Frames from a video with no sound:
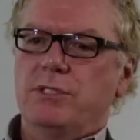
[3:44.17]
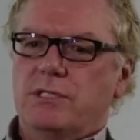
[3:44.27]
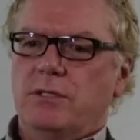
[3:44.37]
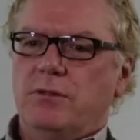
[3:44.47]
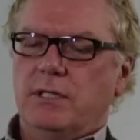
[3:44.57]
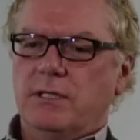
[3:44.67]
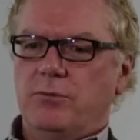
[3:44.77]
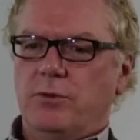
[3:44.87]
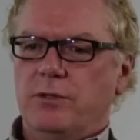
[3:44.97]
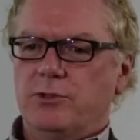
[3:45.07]
reasons I don't like
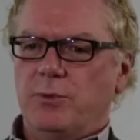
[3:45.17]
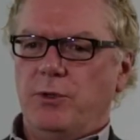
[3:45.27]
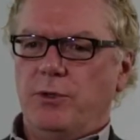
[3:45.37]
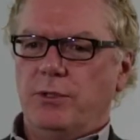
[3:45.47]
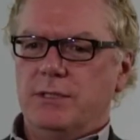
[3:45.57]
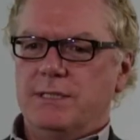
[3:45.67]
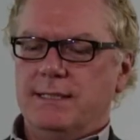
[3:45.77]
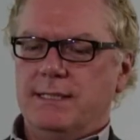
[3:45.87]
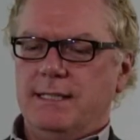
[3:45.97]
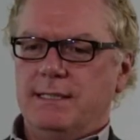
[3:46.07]
the word entrepreneurial is
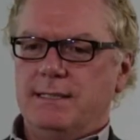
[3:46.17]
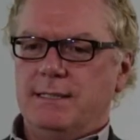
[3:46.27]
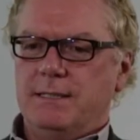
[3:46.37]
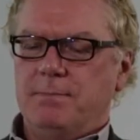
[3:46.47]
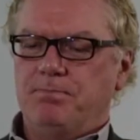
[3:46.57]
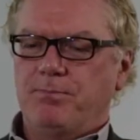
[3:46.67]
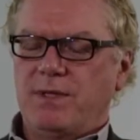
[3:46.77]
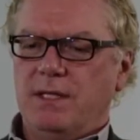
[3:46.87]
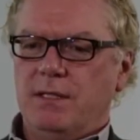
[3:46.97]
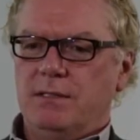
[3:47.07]
it
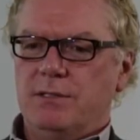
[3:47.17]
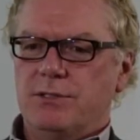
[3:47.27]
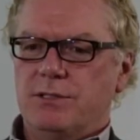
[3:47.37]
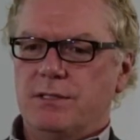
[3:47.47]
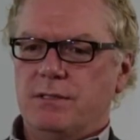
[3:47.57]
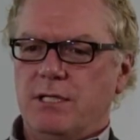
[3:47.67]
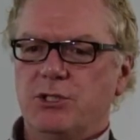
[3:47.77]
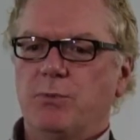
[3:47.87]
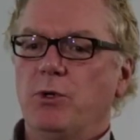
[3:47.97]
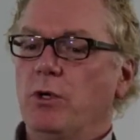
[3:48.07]
just
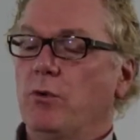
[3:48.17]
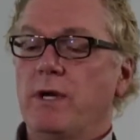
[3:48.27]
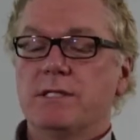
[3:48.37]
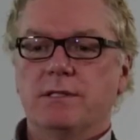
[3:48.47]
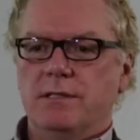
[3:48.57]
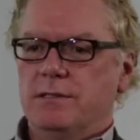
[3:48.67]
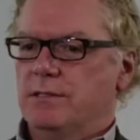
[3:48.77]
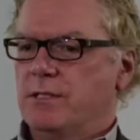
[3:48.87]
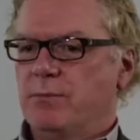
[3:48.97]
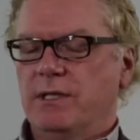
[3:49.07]
entrepreneur in residence
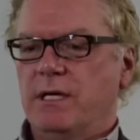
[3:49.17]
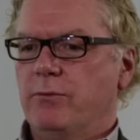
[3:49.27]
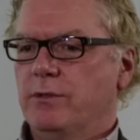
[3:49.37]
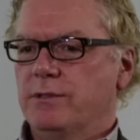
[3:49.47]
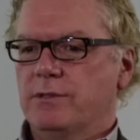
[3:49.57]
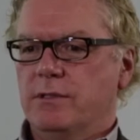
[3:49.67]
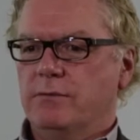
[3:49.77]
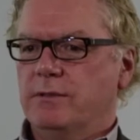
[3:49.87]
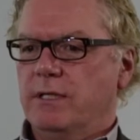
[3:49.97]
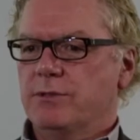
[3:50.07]
is something I was
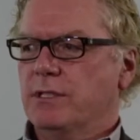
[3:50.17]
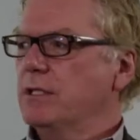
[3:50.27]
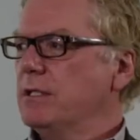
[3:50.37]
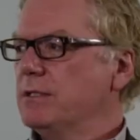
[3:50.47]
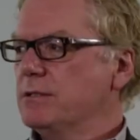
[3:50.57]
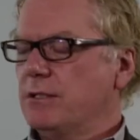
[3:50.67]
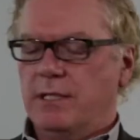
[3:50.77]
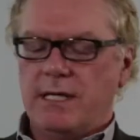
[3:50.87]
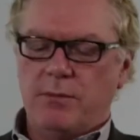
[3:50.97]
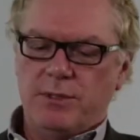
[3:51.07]
when I was a kid
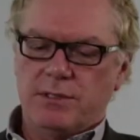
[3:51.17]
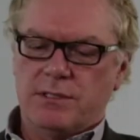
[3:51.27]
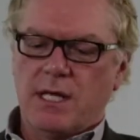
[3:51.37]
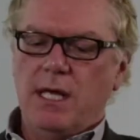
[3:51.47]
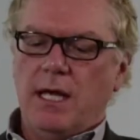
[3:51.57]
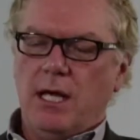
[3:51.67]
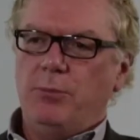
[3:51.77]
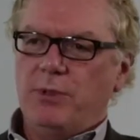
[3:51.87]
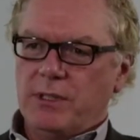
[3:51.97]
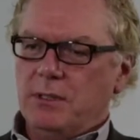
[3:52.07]
starting out in business,
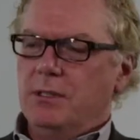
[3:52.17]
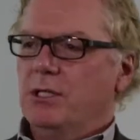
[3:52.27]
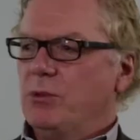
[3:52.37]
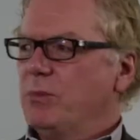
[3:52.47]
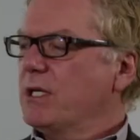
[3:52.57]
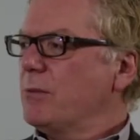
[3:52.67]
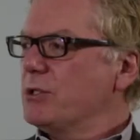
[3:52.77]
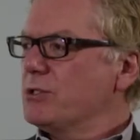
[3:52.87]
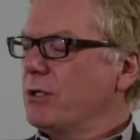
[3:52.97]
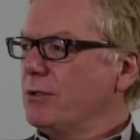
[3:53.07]
helping big
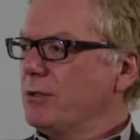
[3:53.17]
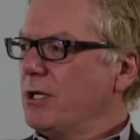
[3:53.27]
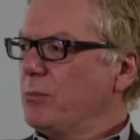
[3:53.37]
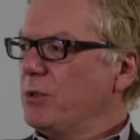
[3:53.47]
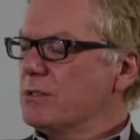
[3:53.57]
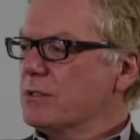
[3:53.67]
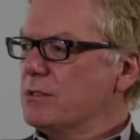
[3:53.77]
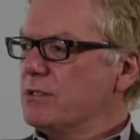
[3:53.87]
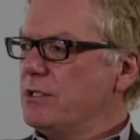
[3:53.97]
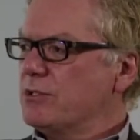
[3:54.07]
companies start little companies,
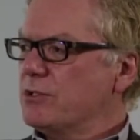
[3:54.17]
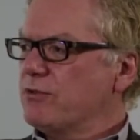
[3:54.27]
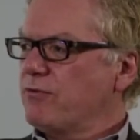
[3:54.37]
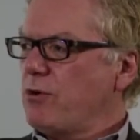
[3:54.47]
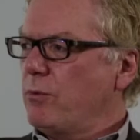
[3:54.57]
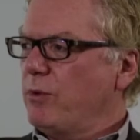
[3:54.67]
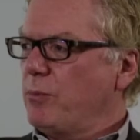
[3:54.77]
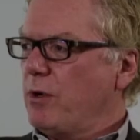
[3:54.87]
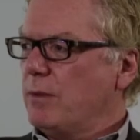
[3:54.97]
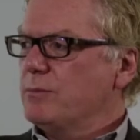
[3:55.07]
because it's just fraught with
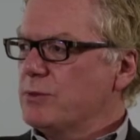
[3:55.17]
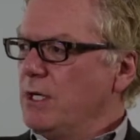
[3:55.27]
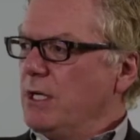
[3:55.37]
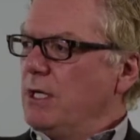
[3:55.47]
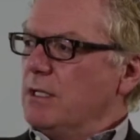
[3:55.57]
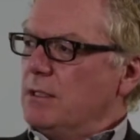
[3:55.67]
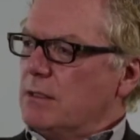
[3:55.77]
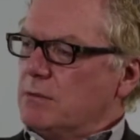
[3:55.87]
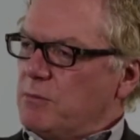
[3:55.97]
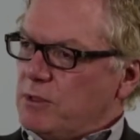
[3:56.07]
problems.
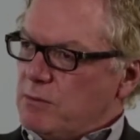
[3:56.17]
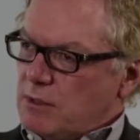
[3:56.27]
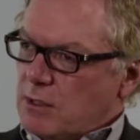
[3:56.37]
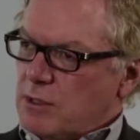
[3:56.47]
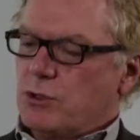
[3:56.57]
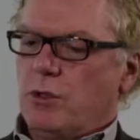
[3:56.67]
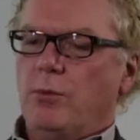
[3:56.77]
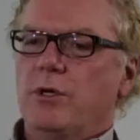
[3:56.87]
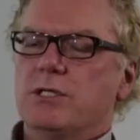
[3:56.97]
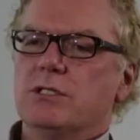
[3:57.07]
Large
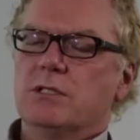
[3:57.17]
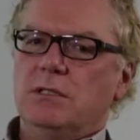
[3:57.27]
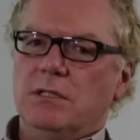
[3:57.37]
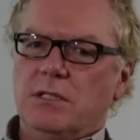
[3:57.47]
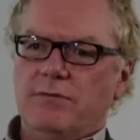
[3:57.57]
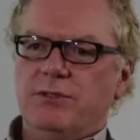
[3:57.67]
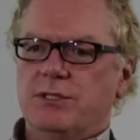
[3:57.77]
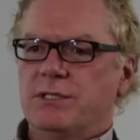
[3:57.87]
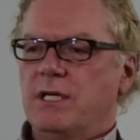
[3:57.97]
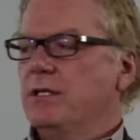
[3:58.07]
corporations love to
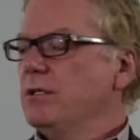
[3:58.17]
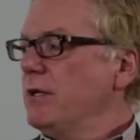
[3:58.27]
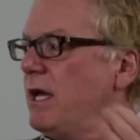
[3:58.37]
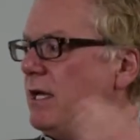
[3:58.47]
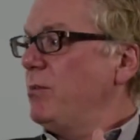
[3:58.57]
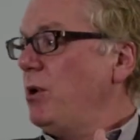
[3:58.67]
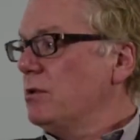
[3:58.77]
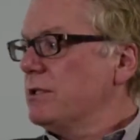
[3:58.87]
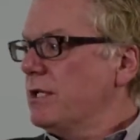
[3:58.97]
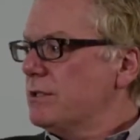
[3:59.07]
say to you, "Hey,
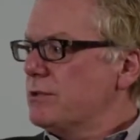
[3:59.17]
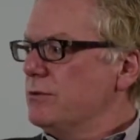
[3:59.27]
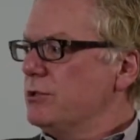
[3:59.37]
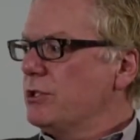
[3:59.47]
Paul, take this new